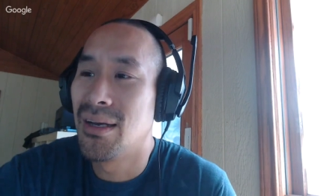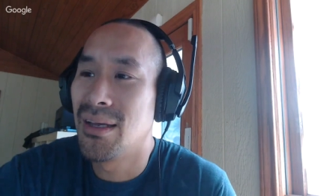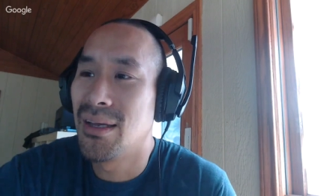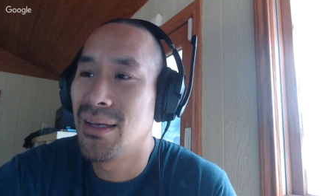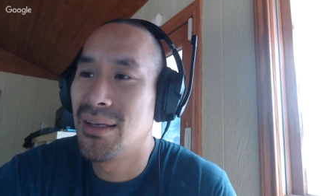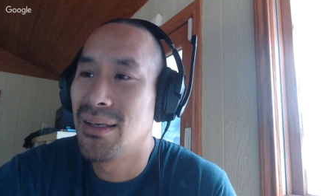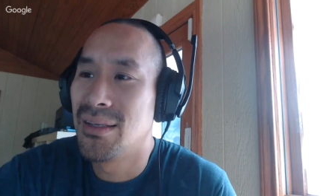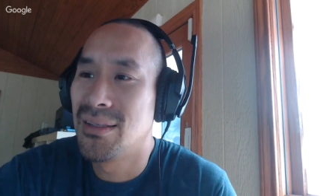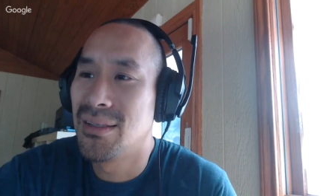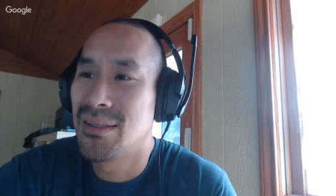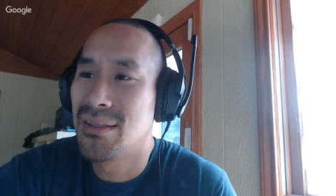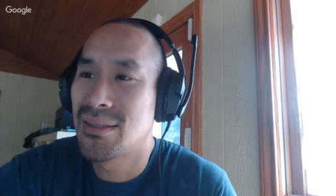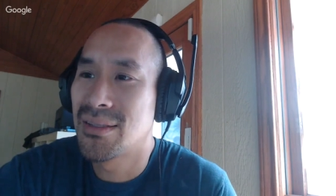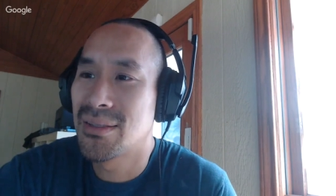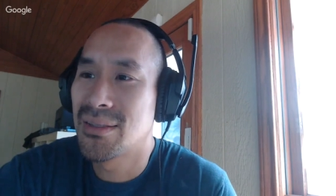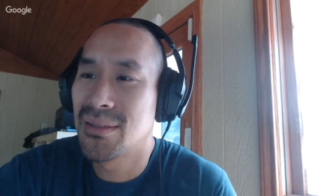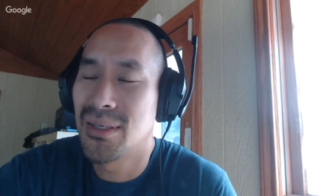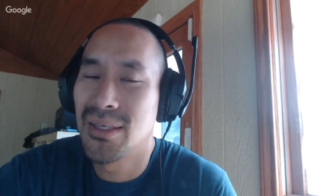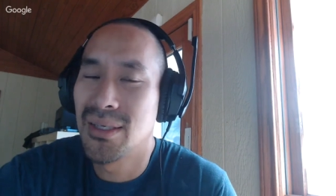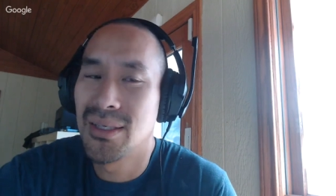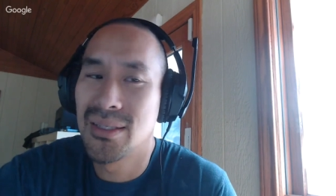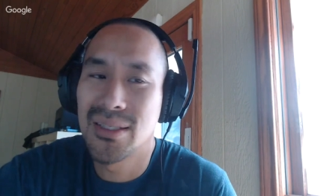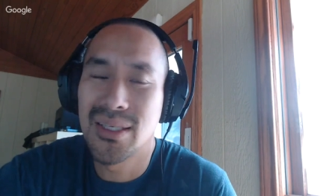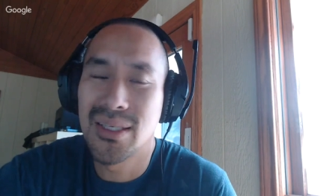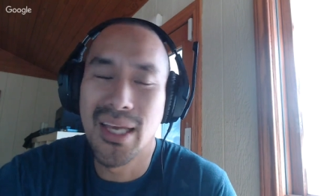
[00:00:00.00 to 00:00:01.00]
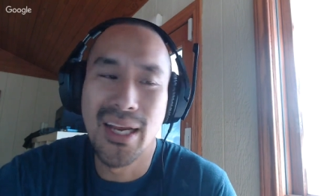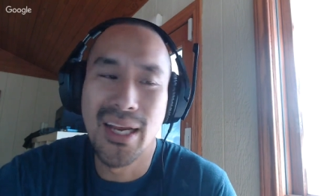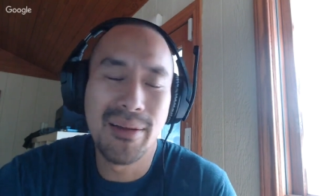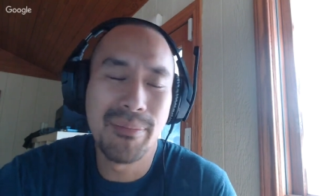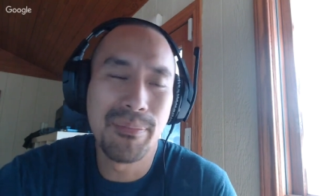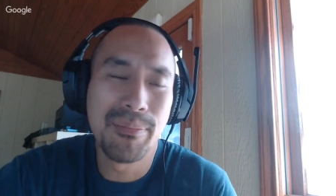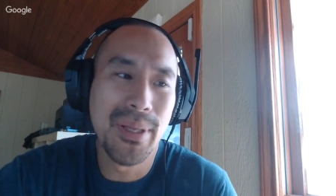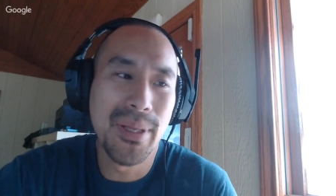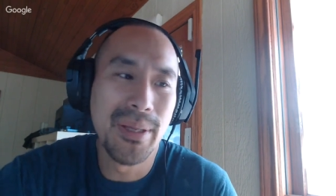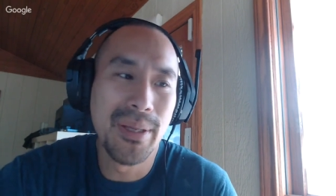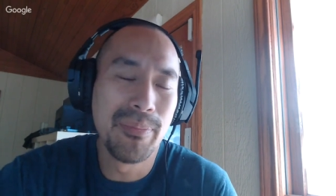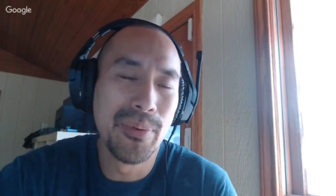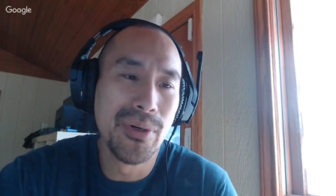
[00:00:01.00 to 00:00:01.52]
is getting
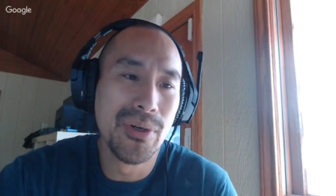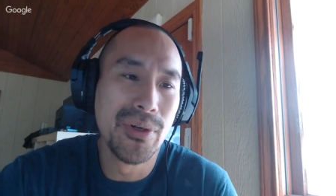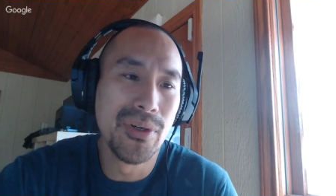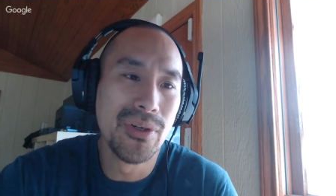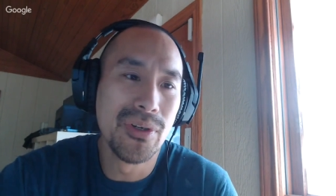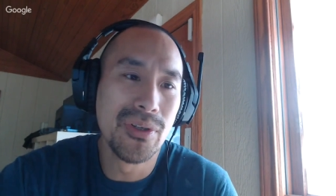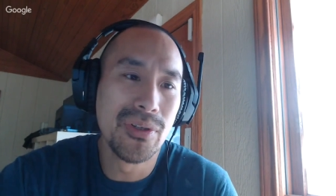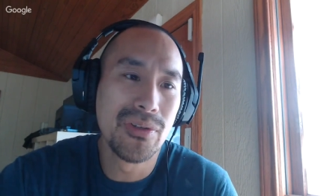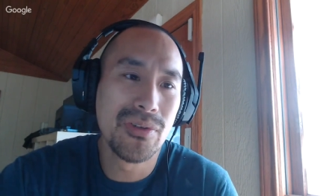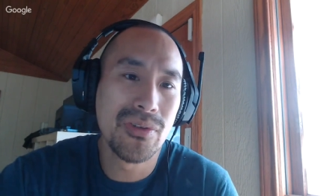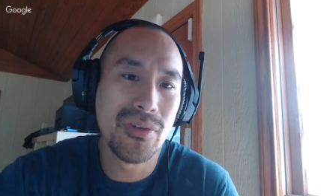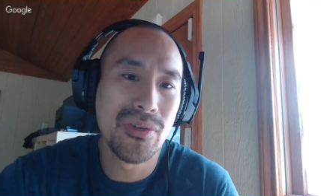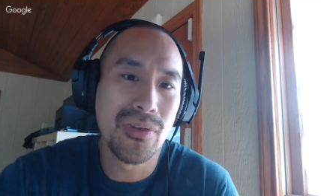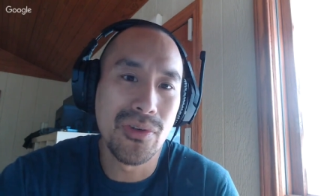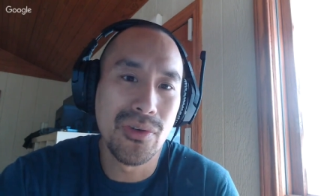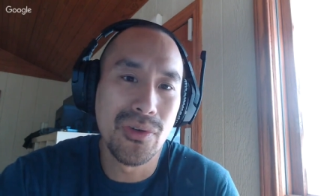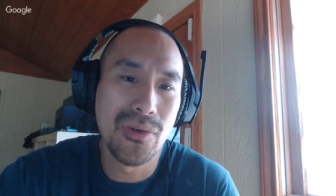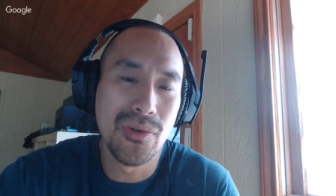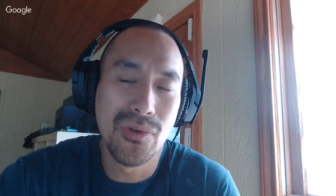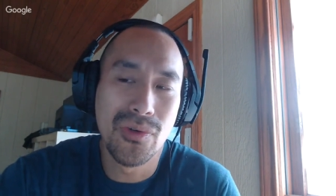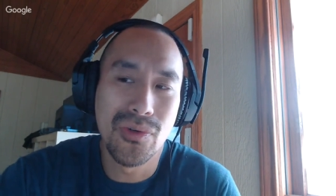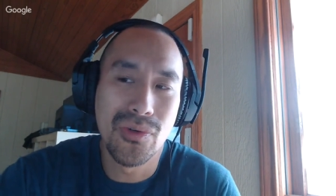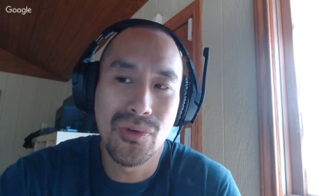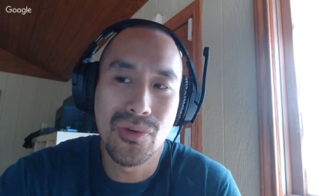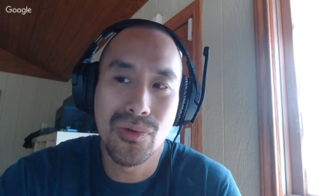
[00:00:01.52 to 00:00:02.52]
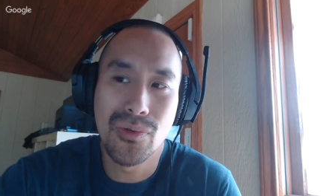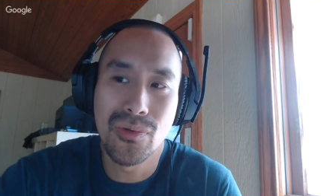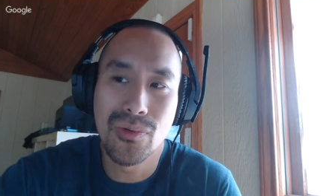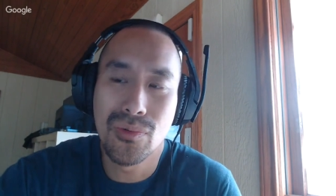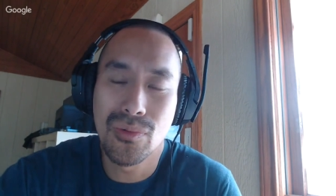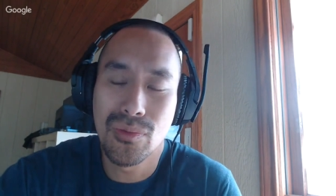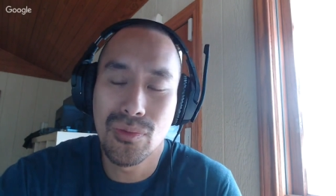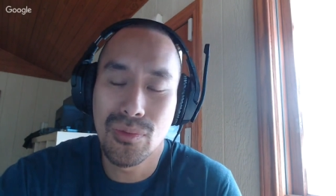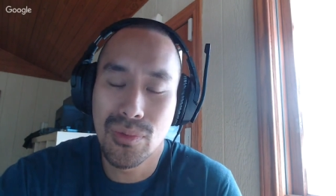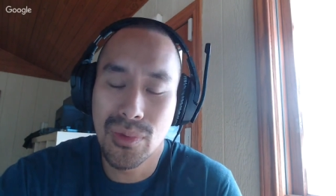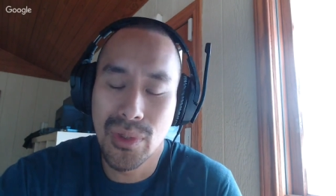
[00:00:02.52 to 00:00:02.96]
people to,